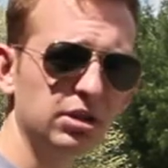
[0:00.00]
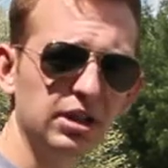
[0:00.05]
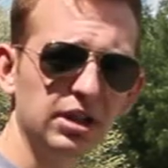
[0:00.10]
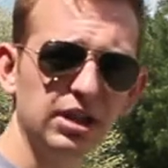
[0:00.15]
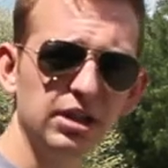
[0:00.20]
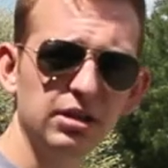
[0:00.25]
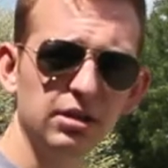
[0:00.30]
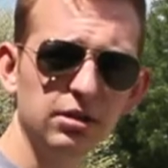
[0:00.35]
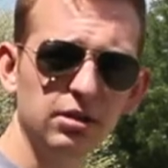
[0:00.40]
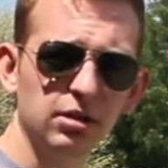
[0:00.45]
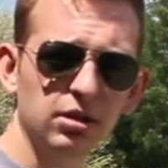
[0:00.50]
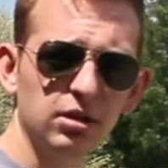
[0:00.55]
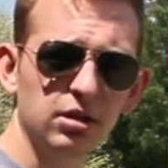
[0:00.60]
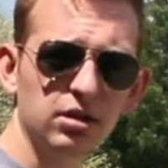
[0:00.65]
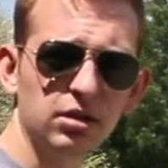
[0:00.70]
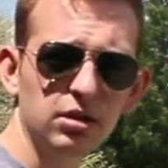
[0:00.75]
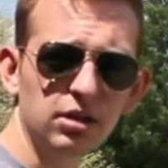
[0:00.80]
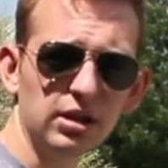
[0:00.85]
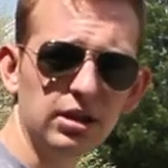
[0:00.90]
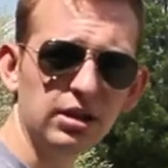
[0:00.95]
to get
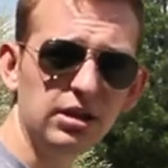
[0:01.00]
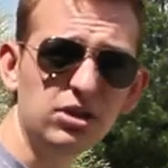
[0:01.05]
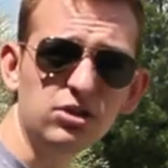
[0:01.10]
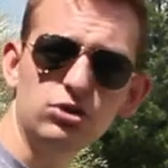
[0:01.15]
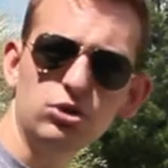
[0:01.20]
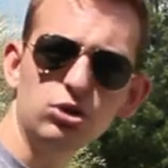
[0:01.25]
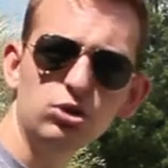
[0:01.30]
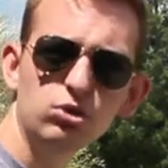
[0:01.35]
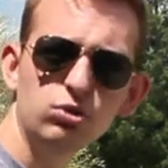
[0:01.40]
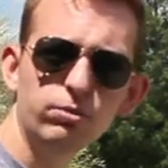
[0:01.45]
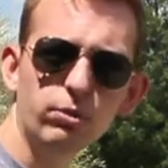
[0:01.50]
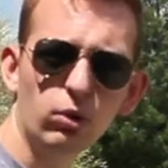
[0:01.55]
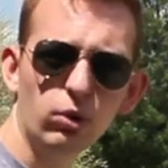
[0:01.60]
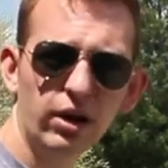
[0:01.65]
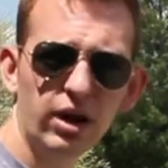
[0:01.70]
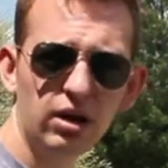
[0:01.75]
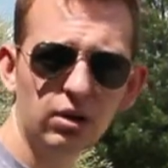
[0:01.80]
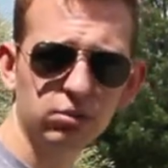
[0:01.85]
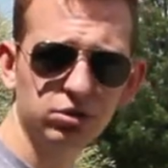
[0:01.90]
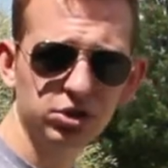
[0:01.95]
at least two
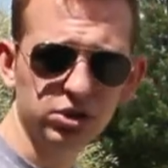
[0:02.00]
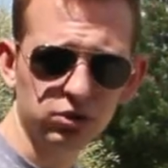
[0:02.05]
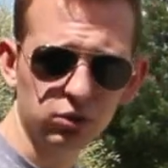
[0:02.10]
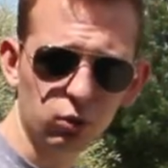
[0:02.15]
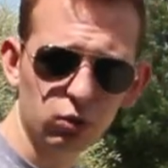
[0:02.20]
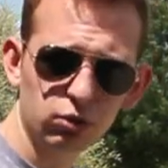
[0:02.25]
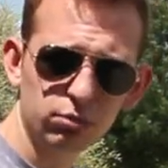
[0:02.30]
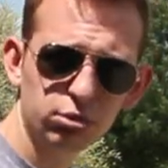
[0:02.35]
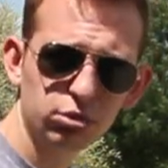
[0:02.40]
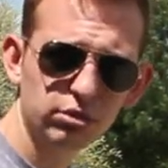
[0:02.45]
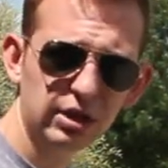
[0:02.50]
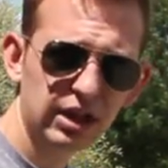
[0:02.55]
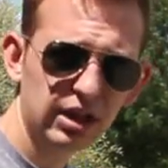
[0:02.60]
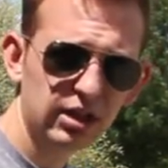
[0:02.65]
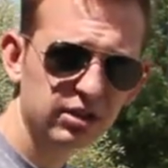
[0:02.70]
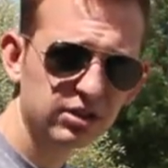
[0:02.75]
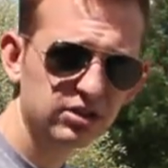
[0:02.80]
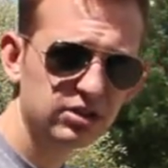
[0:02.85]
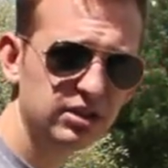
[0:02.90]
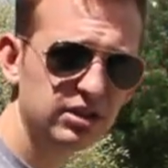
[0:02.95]
more hours on the Whirlpool
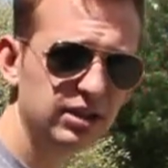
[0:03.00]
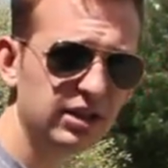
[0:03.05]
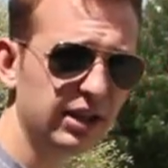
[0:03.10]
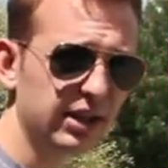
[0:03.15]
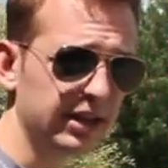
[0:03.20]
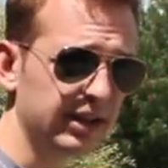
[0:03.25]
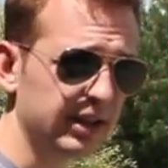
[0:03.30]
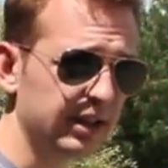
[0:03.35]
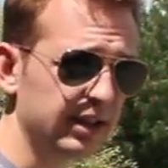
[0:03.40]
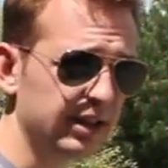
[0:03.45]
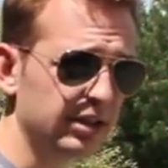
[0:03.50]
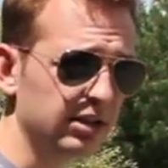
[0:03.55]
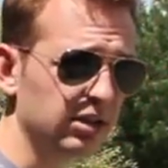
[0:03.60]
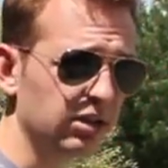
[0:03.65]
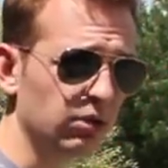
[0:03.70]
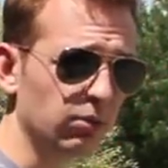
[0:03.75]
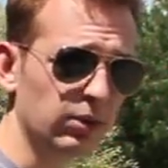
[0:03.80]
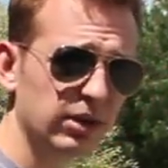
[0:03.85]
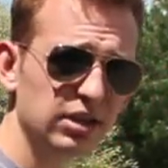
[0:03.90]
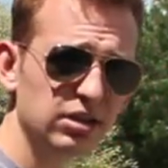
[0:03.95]
Galaxy and
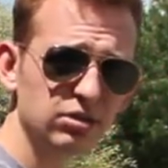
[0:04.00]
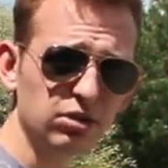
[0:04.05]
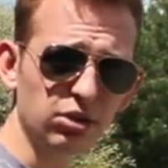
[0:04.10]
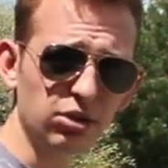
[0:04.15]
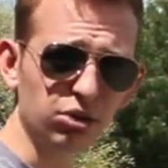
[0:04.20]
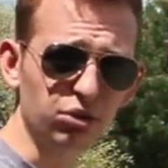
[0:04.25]
around